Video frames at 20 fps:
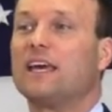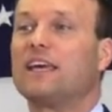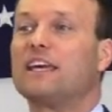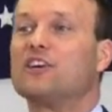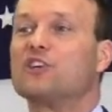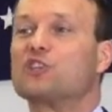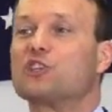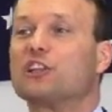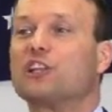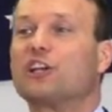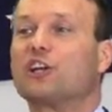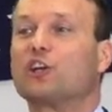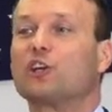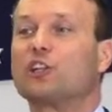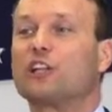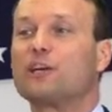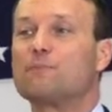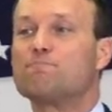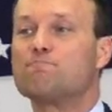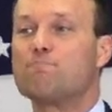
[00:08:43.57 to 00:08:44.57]
he is
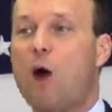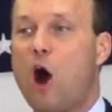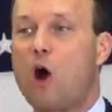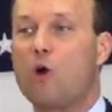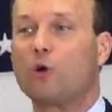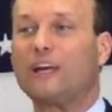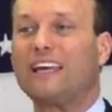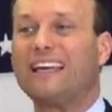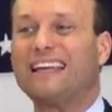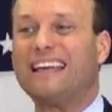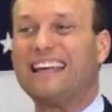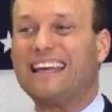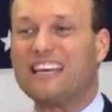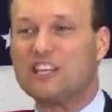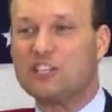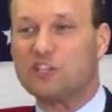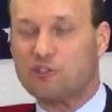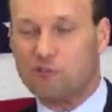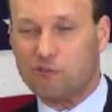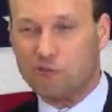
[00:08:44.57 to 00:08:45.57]
literally poking
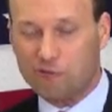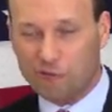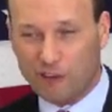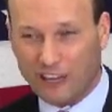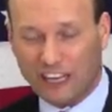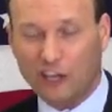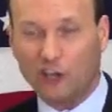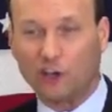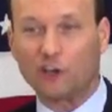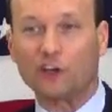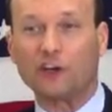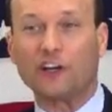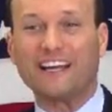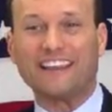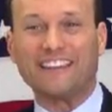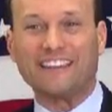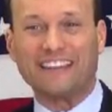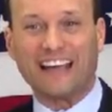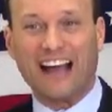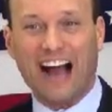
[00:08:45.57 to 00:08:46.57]
his finger
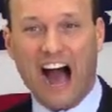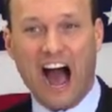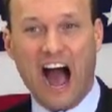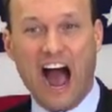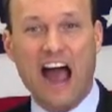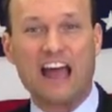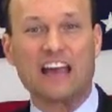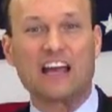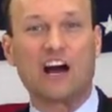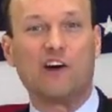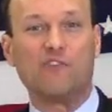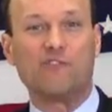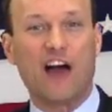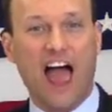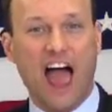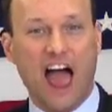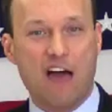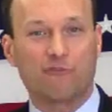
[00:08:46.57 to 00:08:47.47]
in the eye of